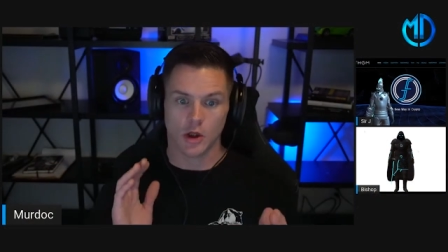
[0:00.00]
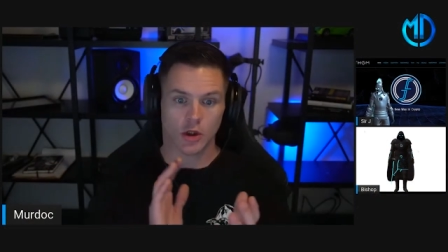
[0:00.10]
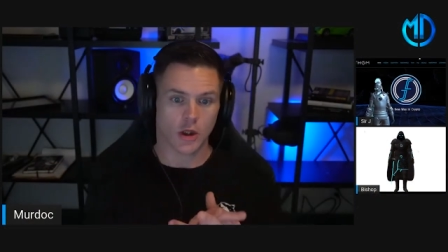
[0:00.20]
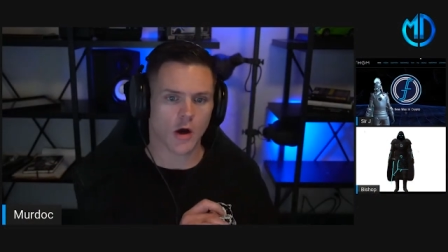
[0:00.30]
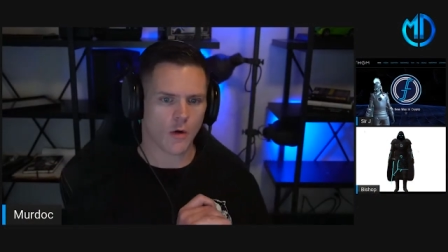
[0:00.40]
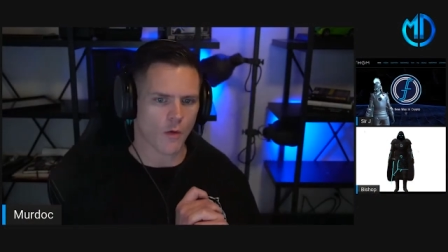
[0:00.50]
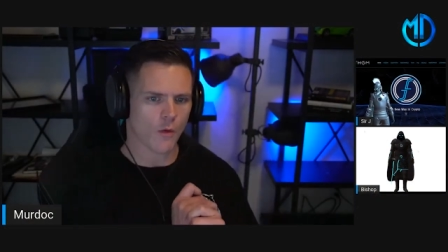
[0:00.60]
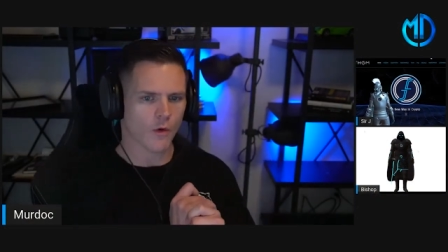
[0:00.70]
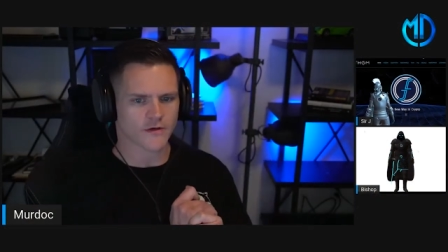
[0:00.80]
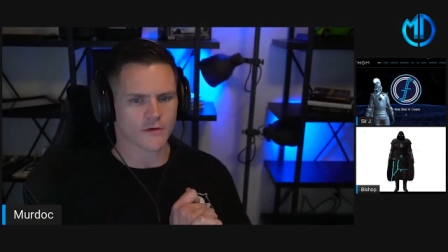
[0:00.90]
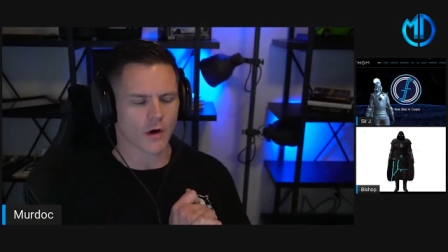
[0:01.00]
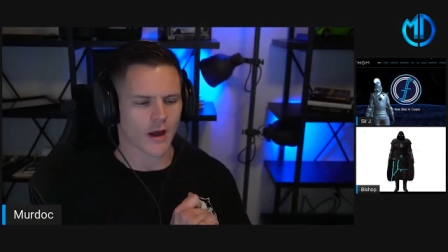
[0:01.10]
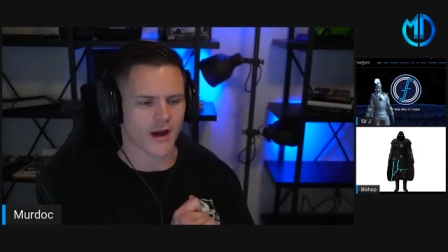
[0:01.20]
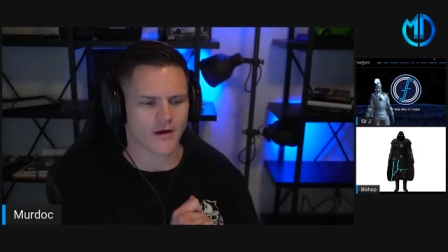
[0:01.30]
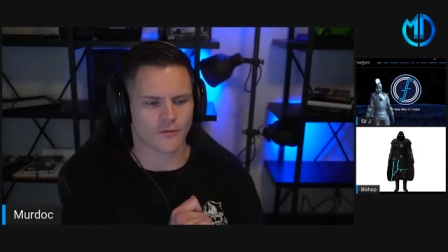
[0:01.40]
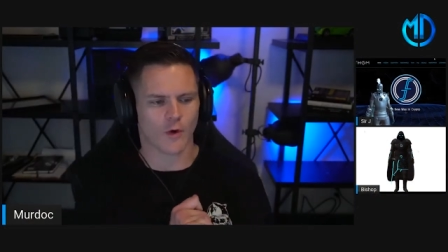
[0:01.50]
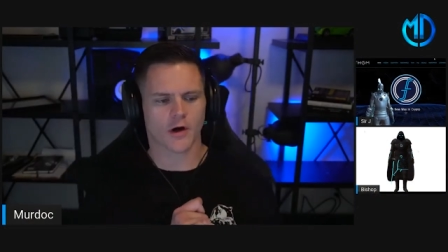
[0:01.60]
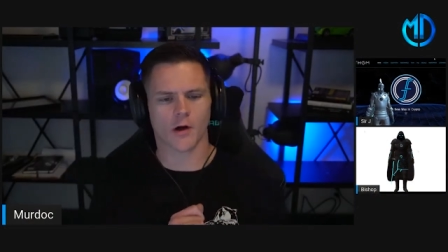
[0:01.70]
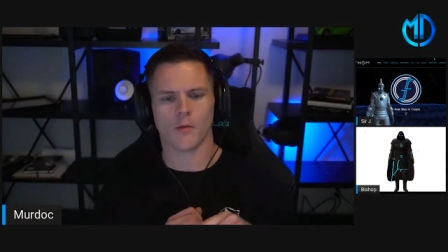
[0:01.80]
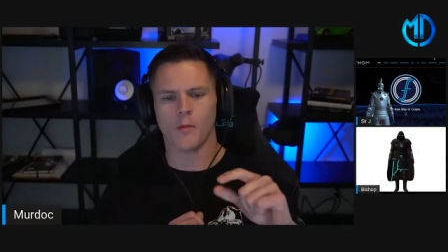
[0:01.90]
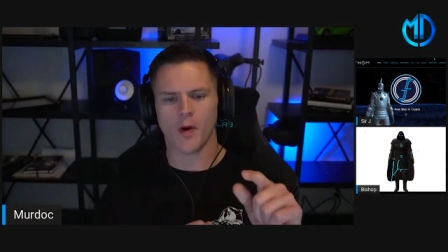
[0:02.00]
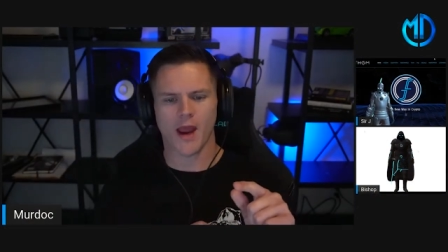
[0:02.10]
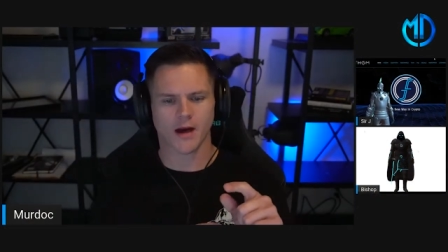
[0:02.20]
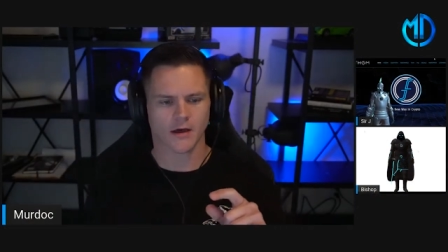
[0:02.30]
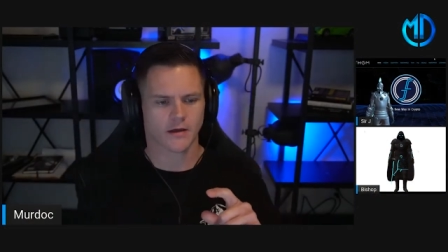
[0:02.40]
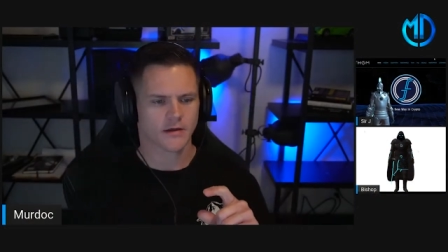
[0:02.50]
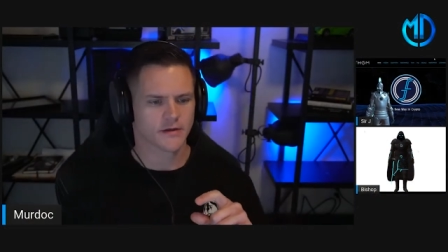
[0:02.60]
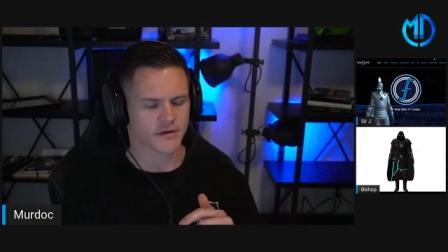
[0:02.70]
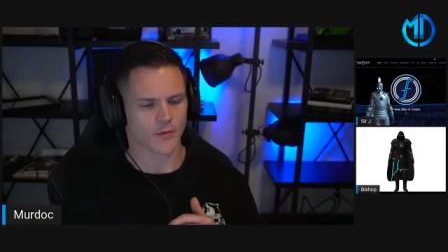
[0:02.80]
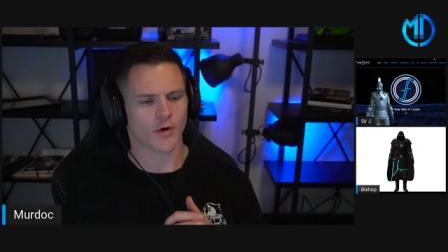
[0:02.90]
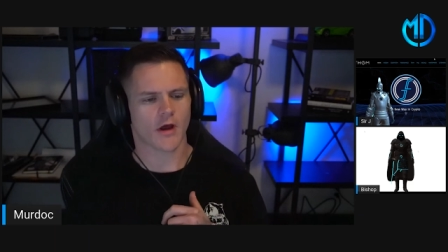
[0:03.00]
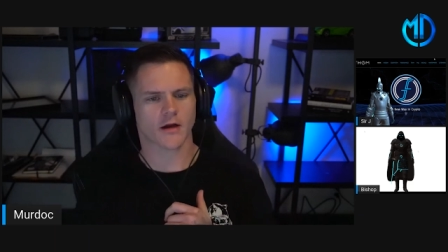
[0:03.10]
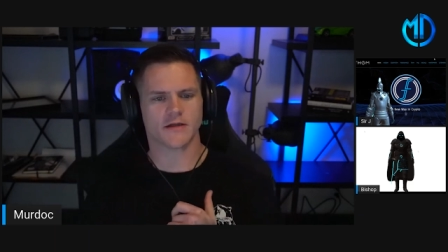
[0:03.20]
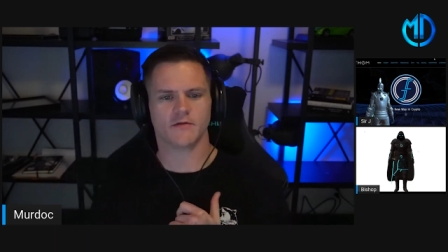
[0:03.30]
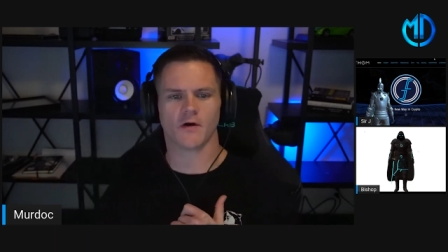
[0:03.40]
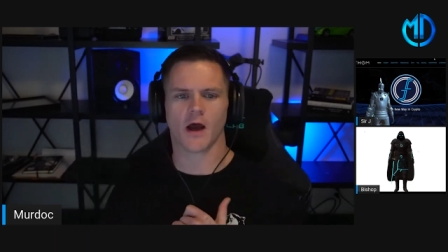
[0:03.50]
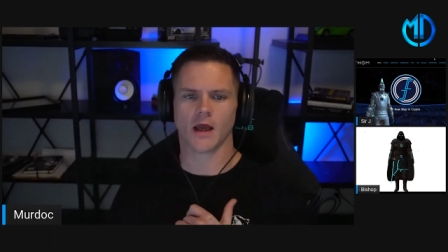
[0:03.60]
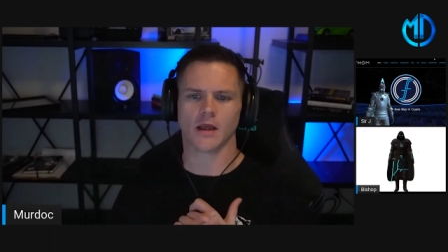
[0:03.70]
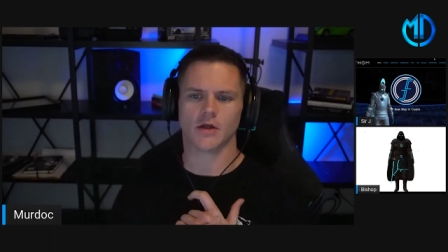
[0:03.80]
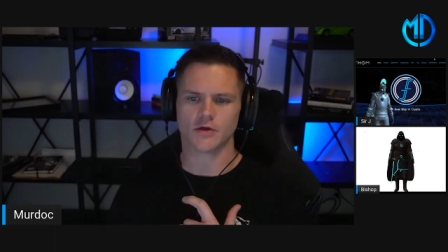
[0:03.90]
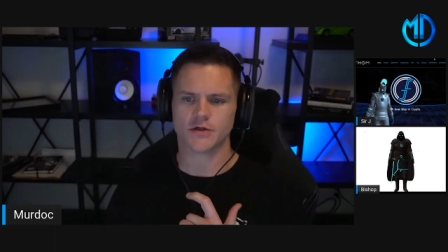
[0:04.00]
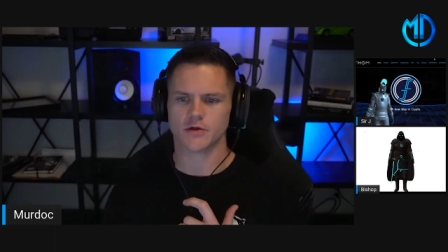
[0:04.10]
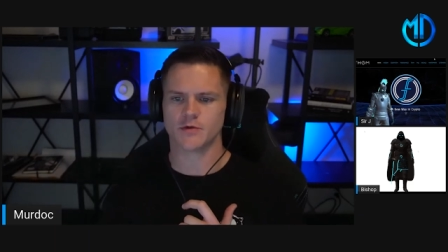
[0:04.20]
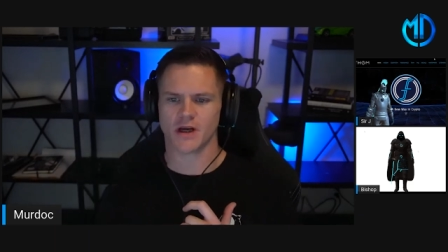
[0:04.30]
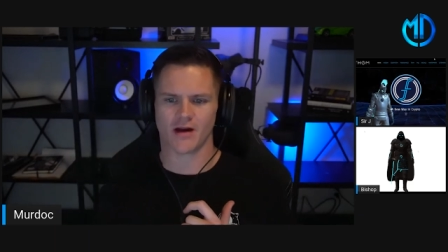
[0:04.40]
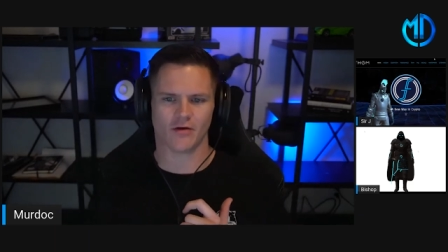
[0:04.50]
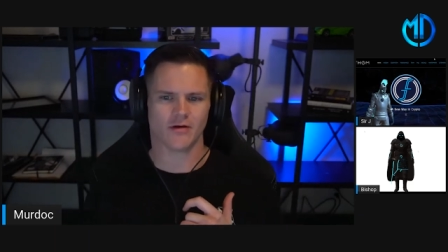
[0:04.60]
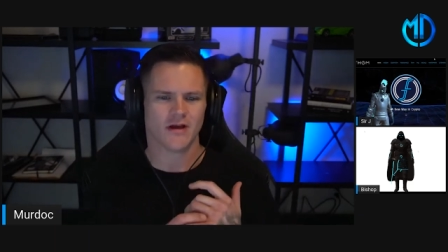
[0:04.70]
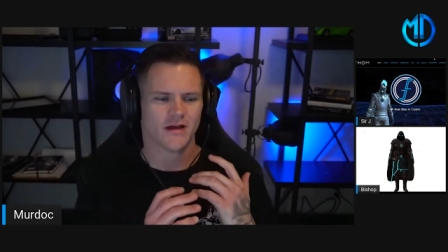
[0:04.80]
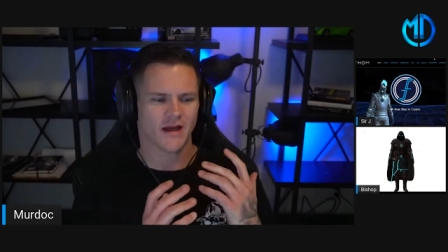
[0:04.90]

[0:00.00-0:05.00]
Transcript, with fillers: Yo, what is going on, guys? Welcome back to the Murdoc DeFi YouTube channel.